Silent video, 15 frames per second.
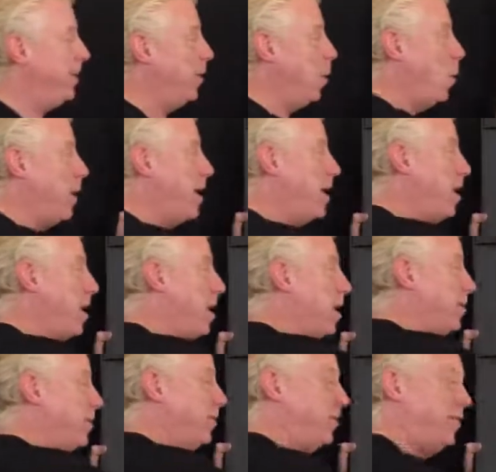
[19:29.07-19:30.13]
we
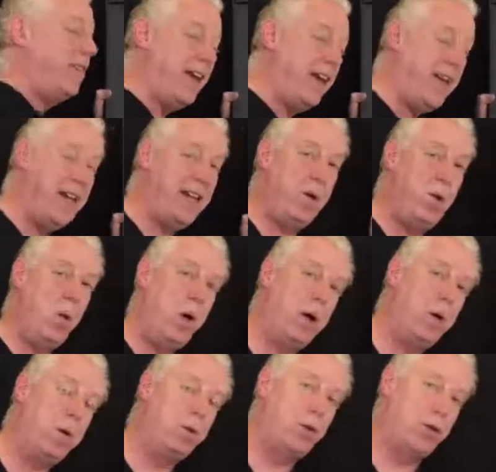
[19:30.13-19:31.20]
are fairly
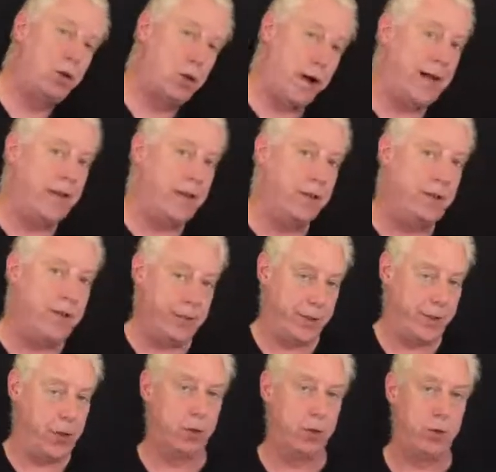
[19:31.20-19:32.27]
well trained
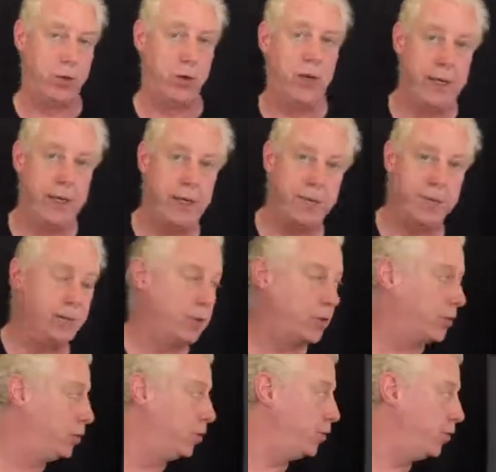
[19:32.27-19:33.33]
culturally
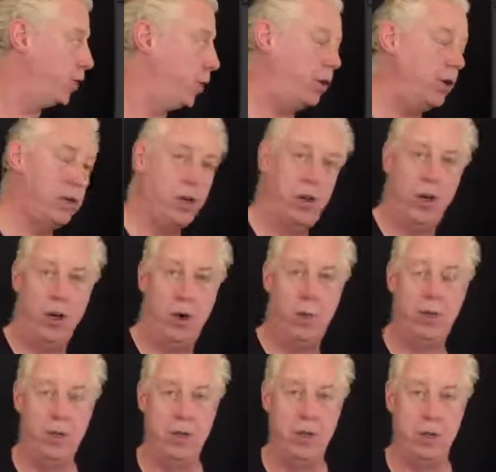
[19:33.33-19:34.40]
to focus on the
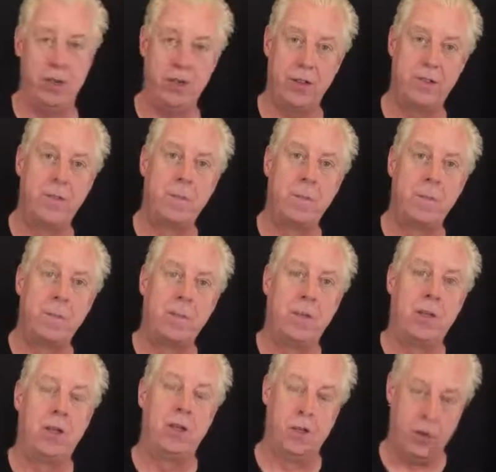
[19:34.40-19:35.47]
opposite of this,
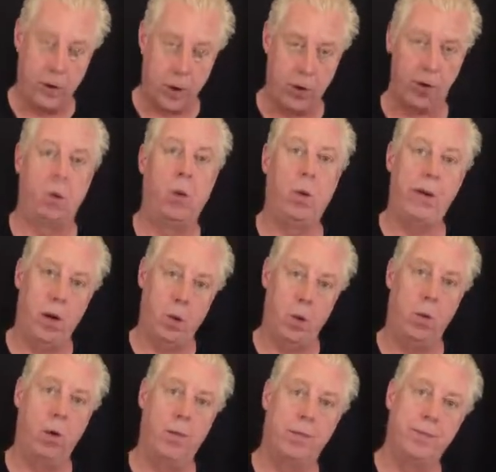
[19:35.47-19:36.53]
to focus on what we don't
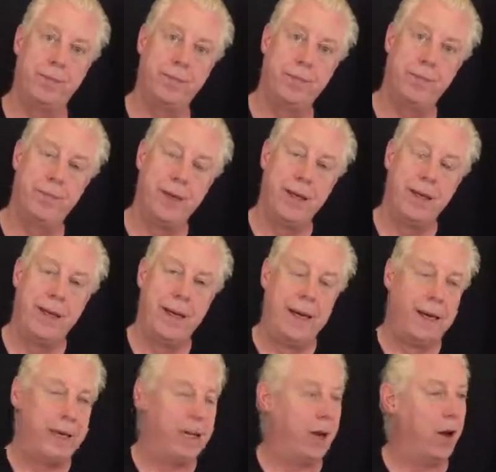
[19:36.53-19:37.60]
want.
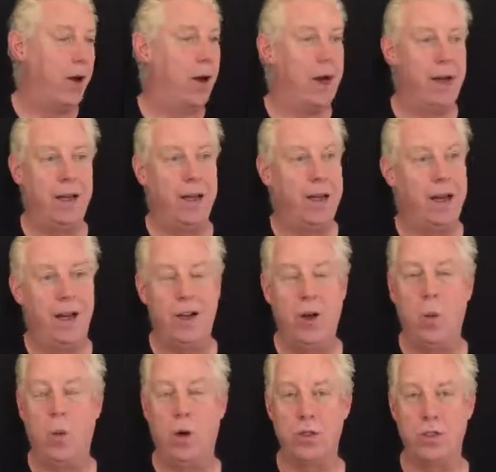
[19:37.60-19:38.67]
I don't
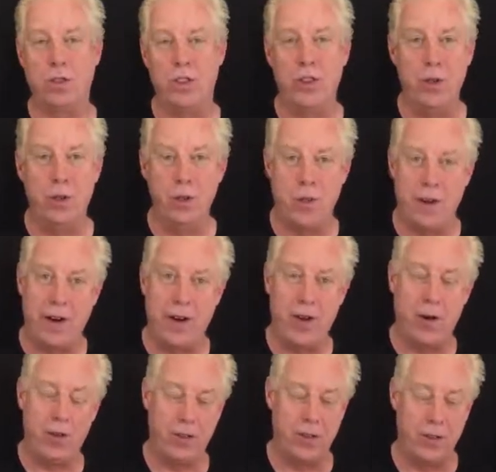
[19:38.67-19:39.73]
watch the news very
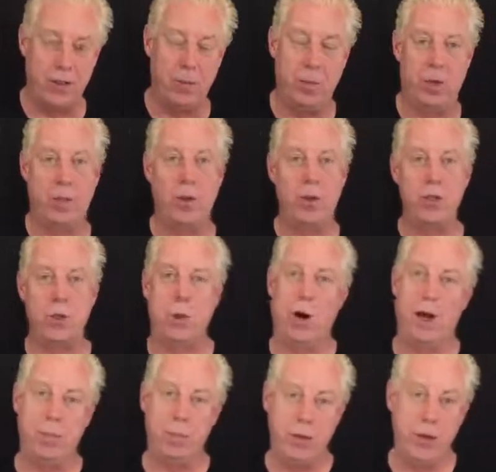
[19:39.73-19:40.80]
often, but I'm always quite
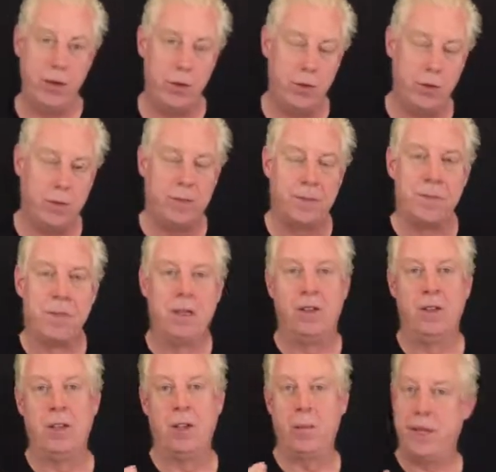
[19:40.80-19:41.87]
amused
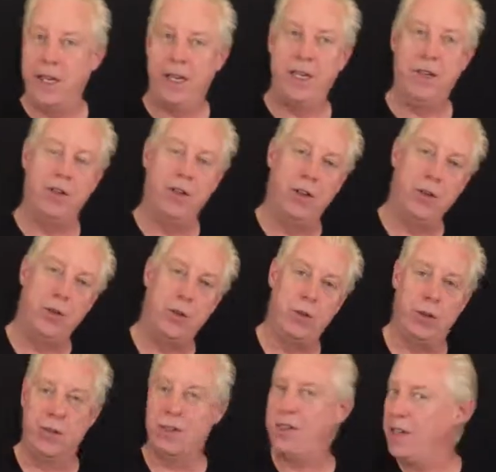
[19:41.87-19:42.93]
that the beginning of news
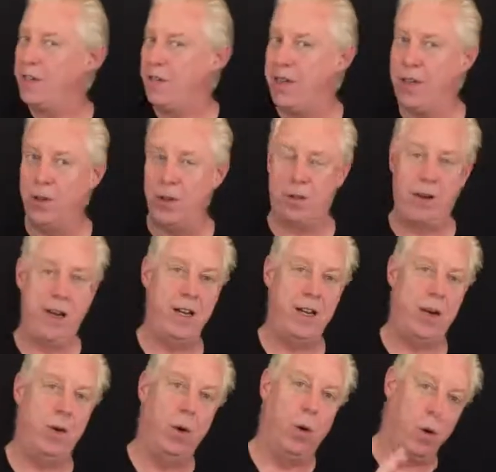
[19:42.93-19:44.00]
on TV or the
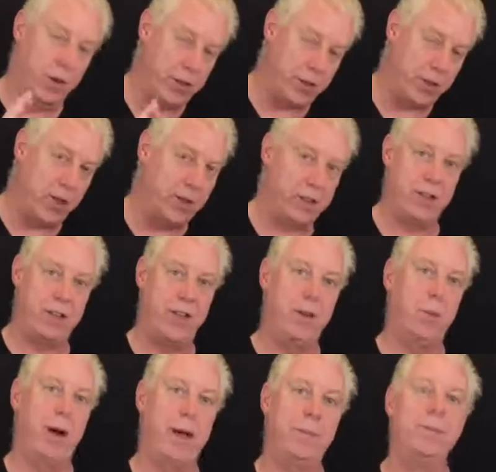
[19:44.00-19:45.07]
radio always starts the same
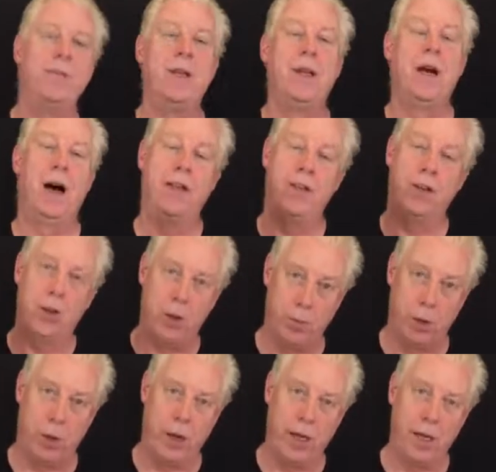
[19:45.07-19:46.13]
way. Either good
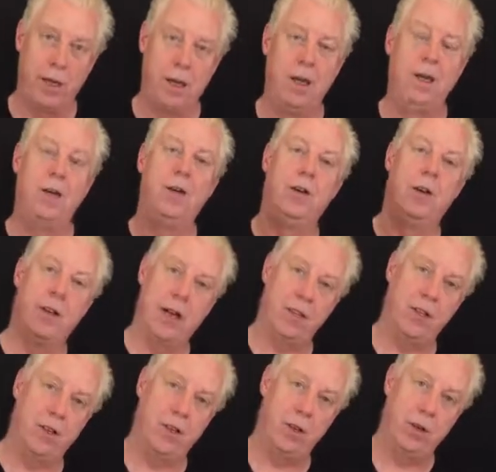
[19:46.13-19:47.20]
morning, good
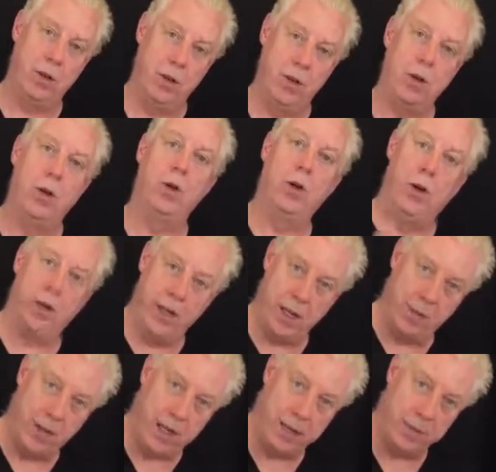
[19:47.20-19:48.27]
afternoon, or good
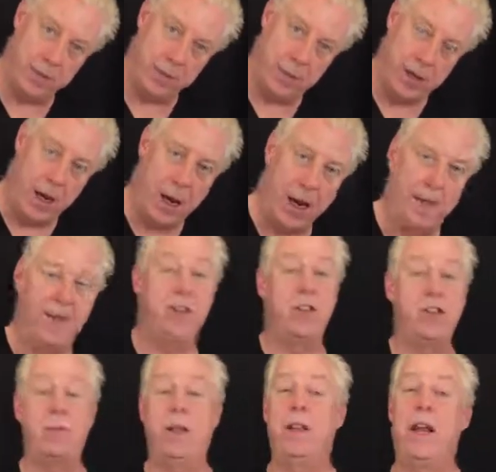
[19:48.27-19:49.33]
evening. And then they
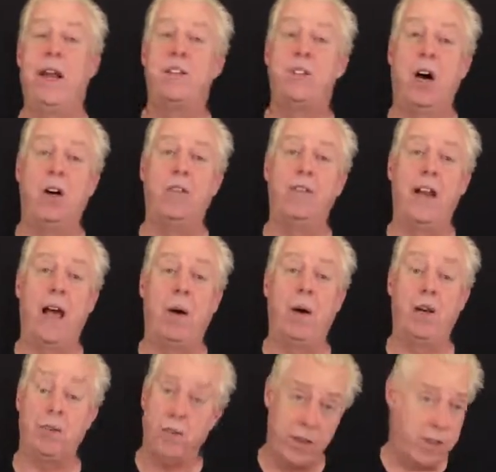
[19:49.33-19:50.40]
spend the next half an hour
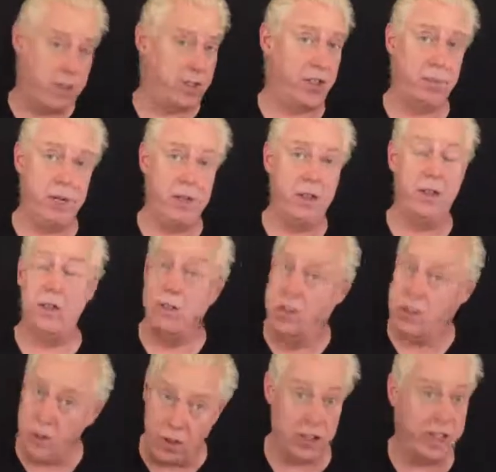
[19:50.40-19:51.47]
convincing me that it's
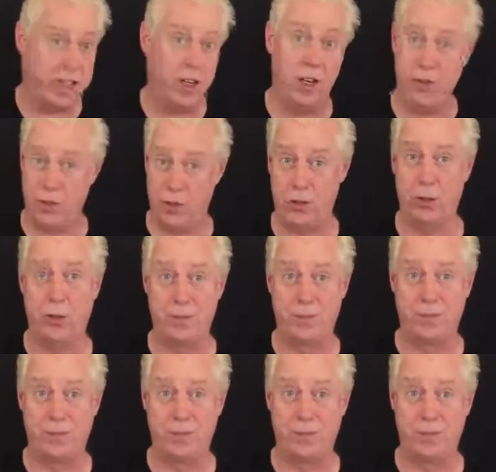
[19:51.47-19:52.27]
nothing of the sort.